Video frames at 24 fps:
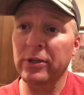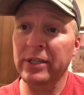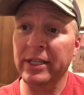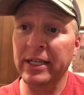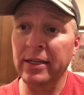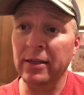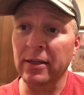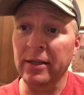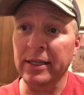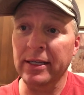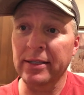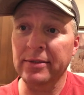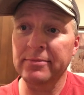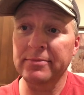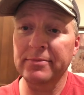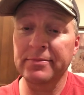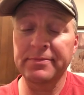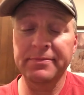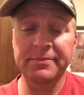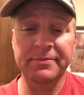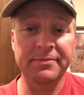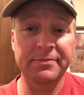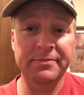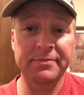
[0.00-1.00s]
kindling.
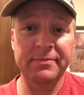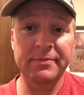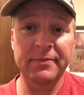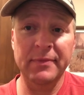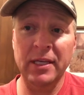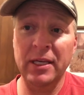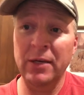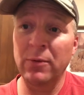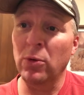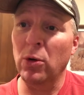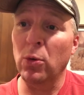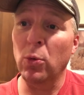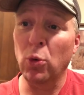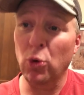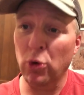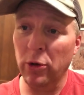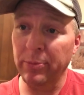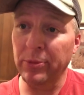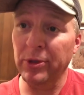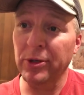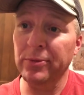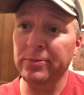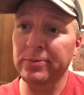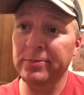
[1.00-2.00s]
It will
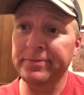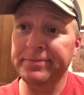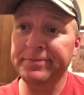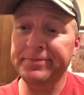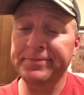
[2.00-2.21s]
warm you.